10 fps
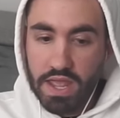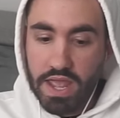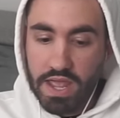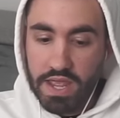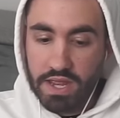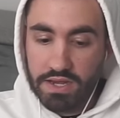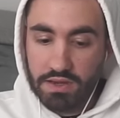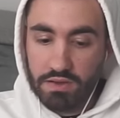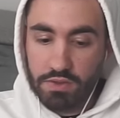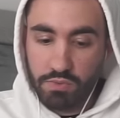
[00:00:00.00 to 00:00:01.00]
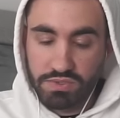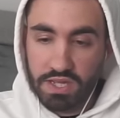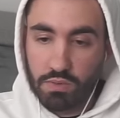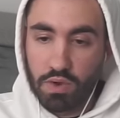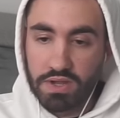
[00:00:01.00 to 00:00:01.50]
And there was
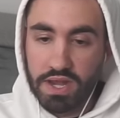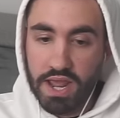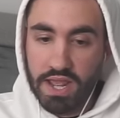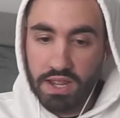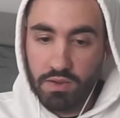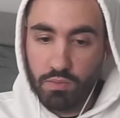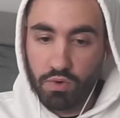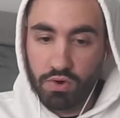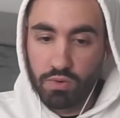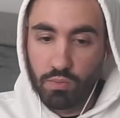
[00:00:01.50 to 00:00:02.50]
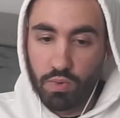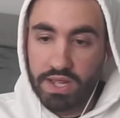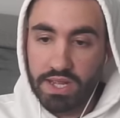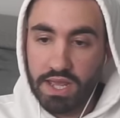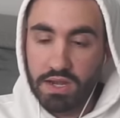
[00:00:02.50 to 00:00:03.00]
like one day where
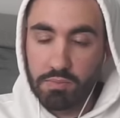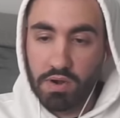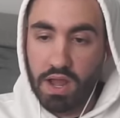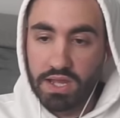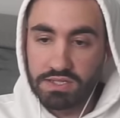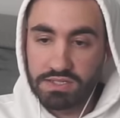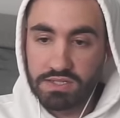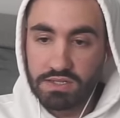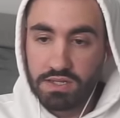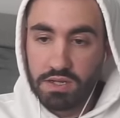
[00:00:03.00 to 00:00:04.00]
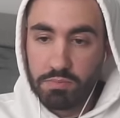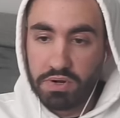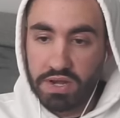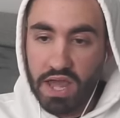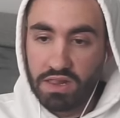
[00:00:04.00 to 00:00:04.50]
Wig and a prize
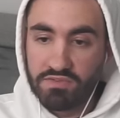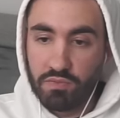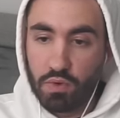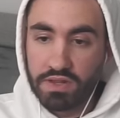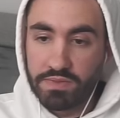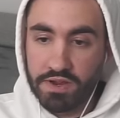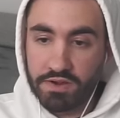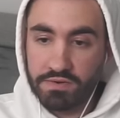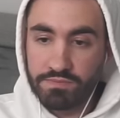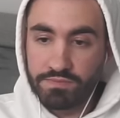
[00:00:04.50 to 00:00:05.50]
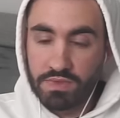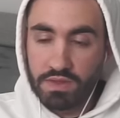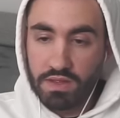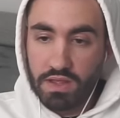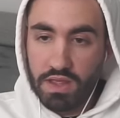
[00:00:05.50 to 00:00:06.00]
put an LF1 in there,
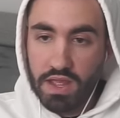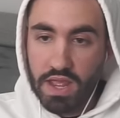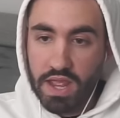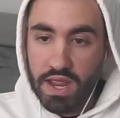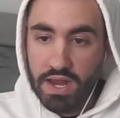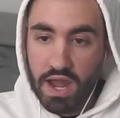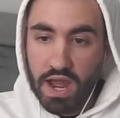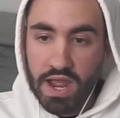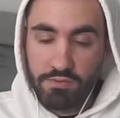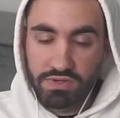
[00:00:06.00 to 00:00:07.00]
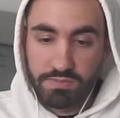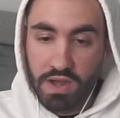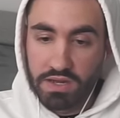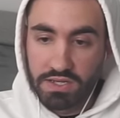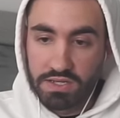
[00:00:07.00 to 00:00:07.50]
and I had
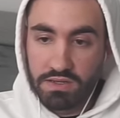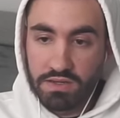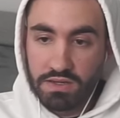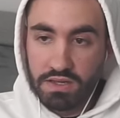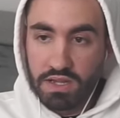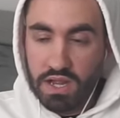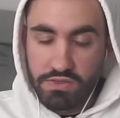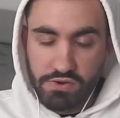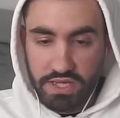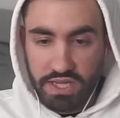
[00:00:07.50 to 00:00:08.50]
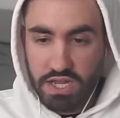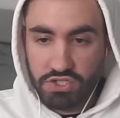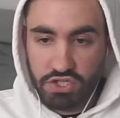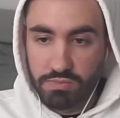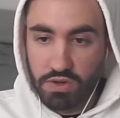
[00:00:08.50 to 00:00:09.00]
responded, and they were like, yeah,
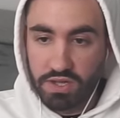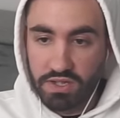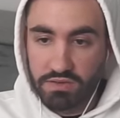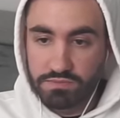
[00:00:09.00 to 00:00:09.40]
sure, bro, like,